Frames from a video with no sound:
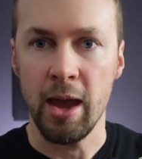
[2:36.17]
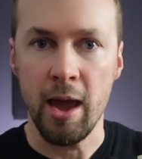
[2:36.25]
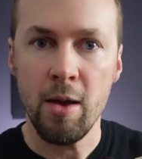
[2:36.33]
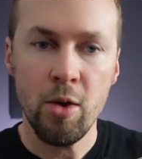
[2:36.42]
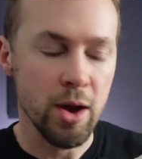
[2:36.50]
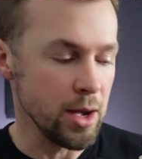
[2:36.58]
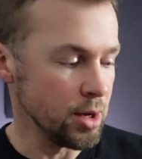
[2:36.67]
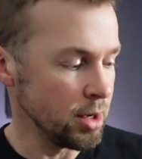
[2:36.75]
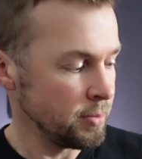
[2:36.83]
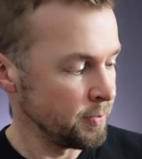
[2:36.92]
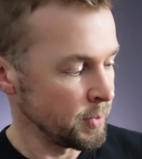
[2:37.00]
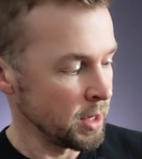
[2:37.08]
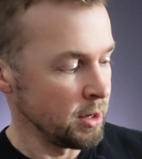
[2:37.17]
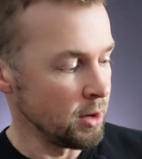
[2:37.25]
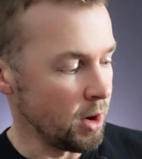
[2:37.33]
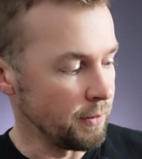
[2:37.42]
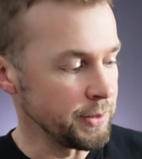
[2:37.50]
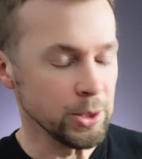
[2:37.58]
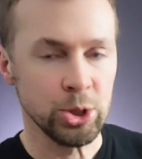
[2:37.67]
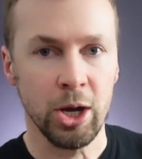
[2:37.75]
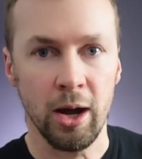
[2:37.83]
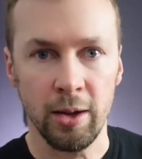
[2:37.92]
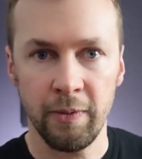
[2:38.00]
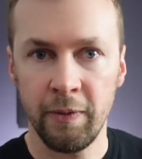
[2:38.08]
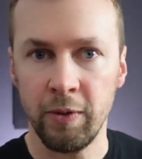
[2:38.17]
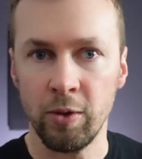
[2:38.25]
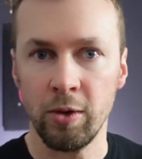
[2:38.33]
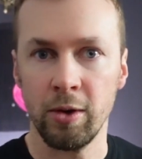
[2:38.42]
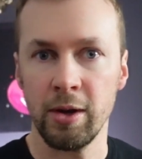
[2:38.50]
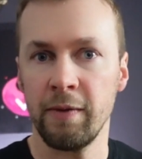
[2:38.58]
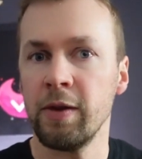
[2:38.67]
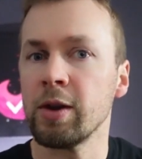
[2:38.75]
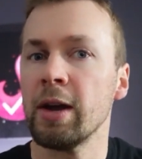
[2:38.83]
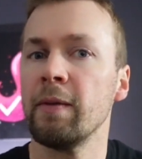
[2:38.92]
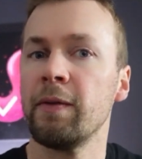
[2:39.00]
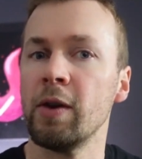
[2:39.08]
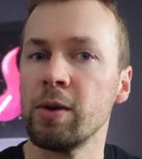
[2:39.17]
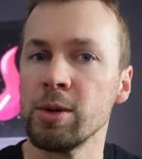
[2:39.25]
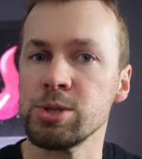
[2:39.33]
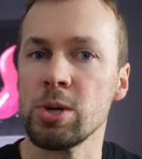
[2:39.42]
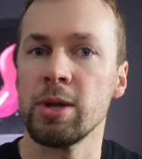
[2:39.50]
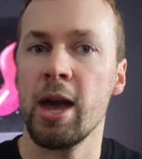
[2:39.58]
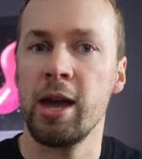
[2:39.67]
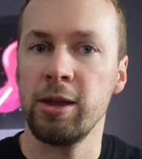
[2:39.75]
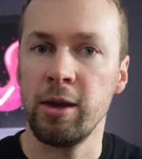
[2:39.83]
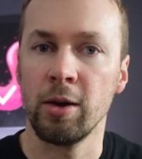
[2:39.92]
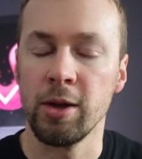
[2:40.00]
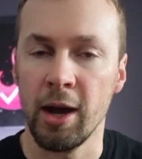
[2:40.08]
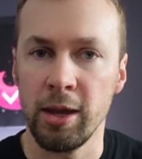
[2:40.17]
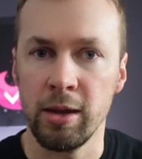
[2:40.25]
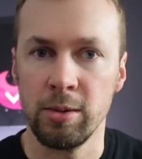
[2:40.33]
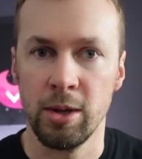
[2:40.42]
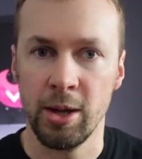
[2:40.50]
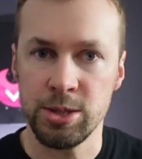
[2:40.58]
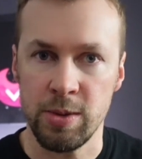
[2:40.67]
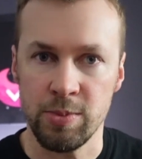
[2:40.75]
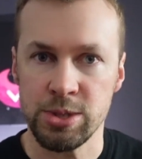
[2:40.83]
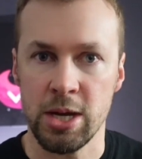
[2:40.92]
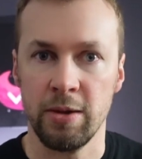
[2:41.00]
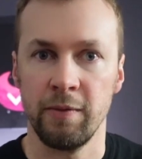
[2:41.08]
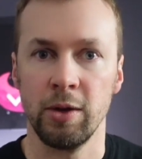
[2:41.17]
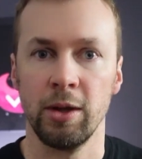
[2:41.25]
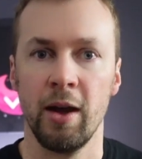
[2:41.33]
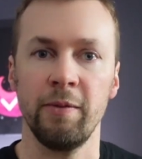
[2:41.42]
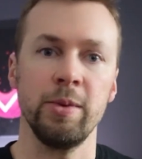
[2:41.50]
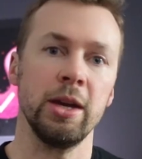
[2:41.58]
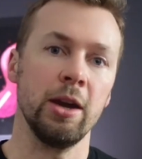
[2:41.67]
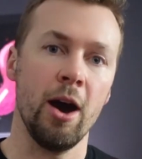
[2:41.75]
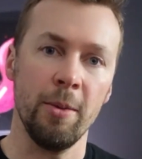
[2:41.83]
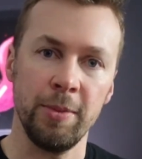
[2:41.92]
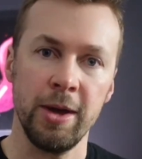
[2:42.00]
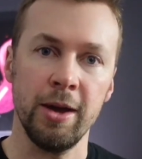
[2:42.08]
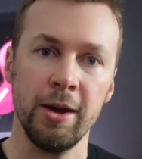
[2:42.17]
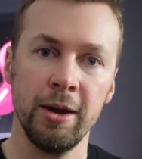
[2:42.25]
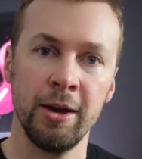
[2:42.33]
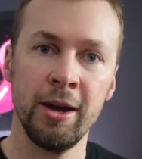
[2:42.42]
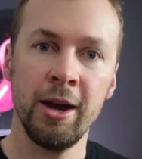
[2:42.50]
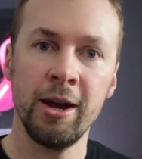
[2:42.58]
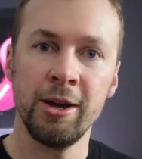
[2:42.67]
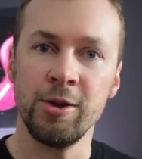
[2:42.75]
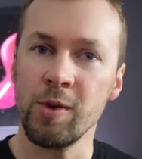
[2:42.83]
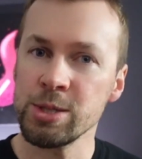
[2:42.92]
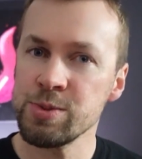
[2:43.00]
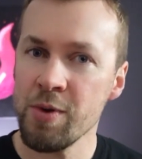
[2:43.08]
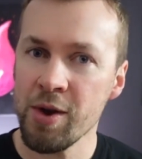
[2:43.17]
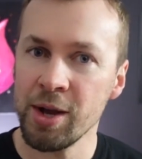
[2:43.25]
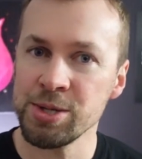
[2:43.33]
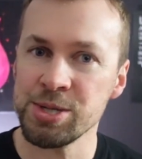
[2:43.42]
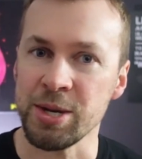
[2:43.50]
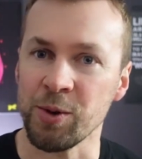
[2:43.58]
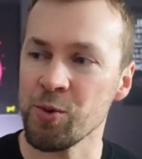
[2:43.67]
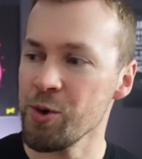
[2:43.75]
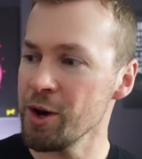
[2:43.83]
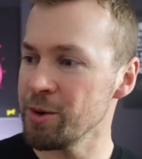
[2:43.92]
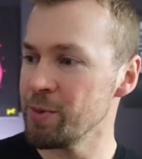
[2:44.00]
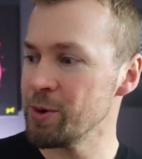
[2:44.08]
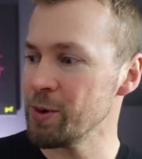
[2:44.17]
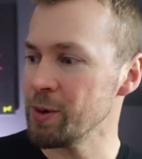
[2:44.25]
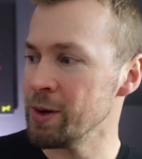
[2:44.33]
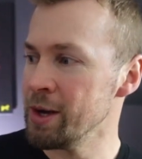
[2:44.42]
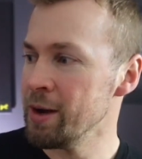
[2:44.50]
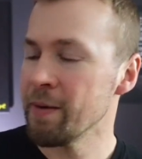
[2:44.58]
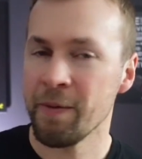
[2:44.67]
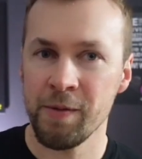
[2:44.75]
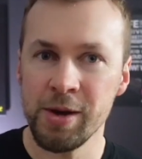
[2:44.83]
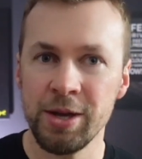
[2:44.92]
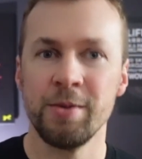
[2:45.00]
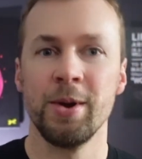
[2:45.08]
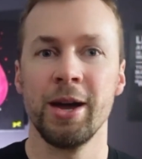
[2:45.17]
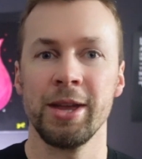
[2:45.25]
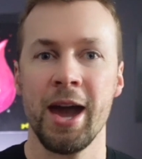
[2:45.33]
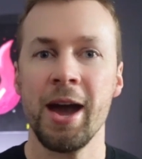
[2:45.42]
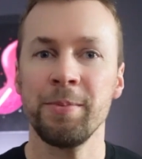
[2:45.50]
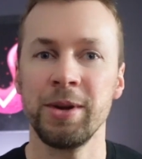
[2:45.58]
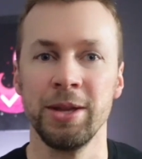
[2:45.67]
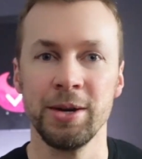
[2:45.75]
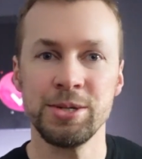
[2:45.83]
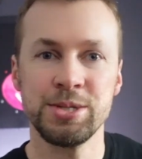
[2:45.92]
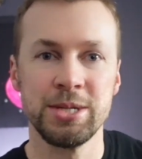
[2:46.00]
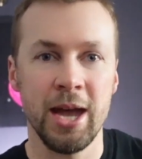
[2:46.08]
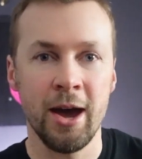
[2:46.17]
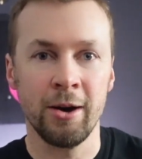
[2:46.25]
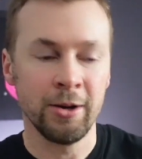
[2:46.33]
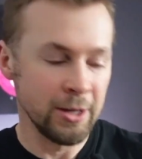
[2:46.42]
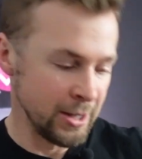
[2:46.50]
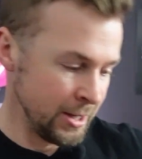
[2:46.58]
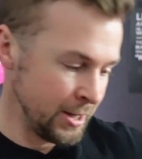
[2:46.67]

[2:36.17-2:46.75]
area of the chart, for if you kind of focus on 80 or 90% of your life being up here, you experience incredible freedom and happiness. Now,